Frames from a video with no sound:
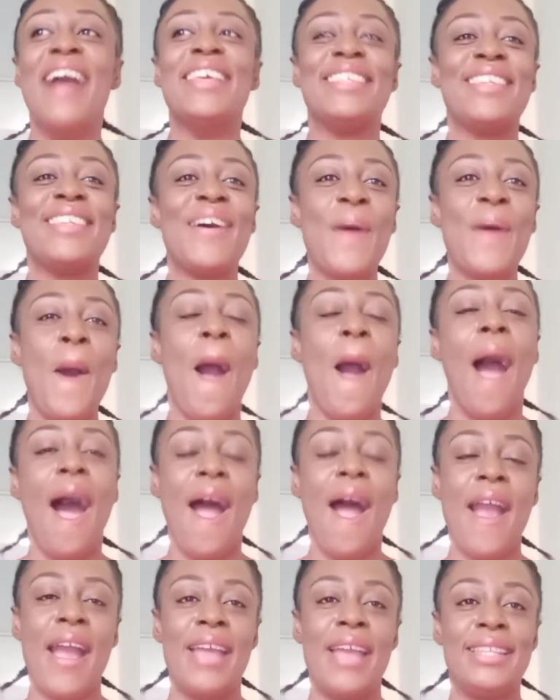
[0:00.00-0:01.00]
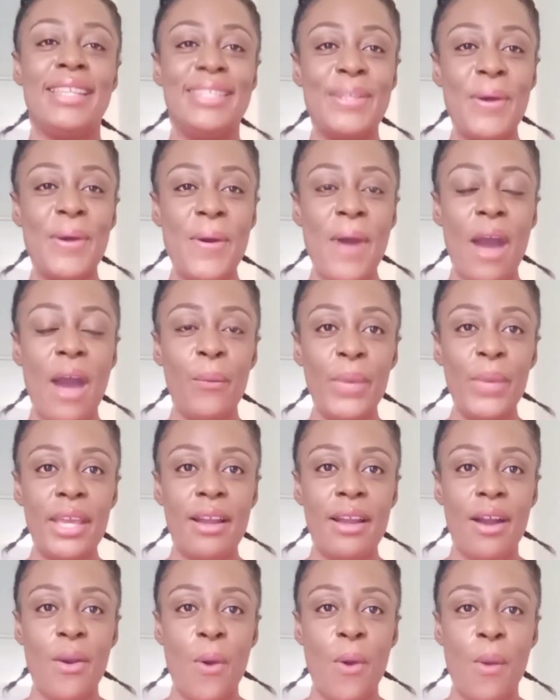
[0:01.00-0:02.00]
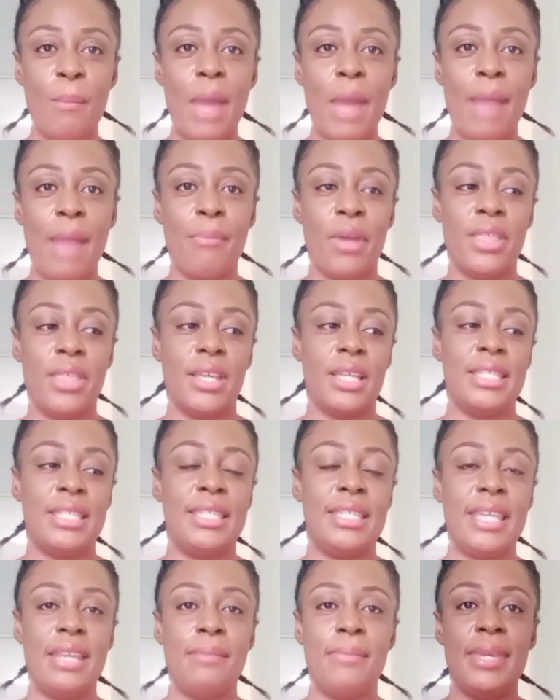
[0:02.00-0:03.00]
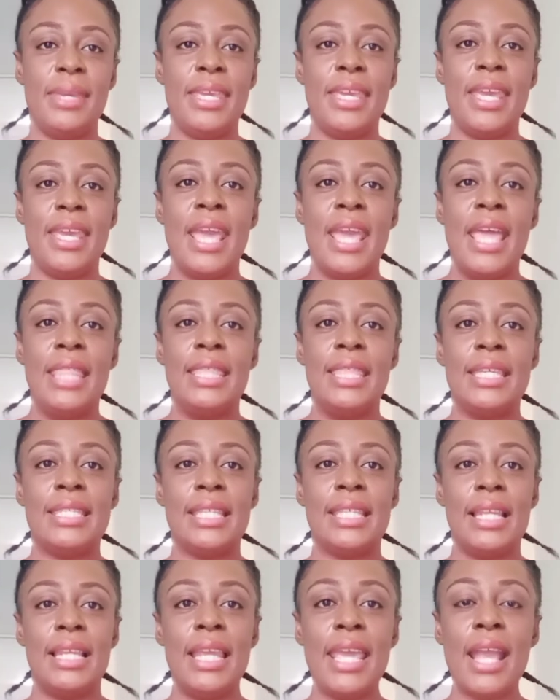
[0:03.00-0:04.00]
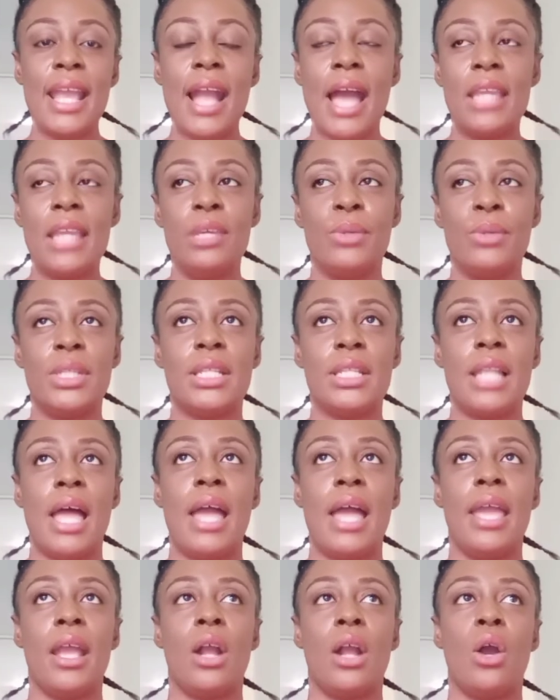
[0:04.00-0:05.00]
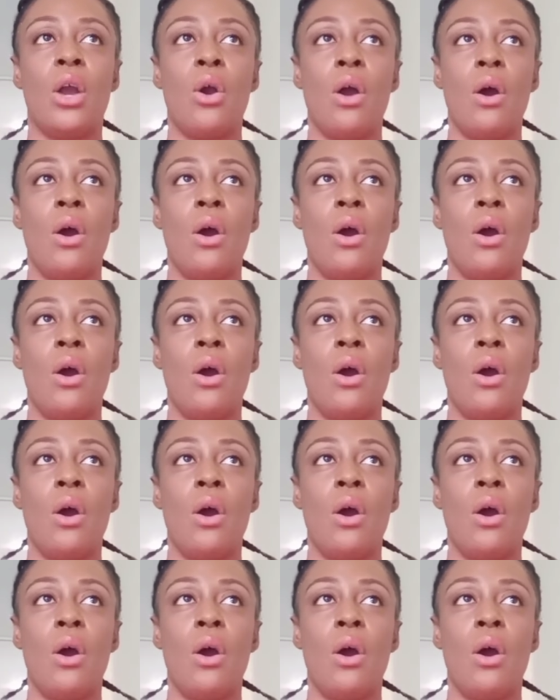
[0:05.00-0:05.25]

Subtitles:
so a week ago my brother sent me this link and he was like,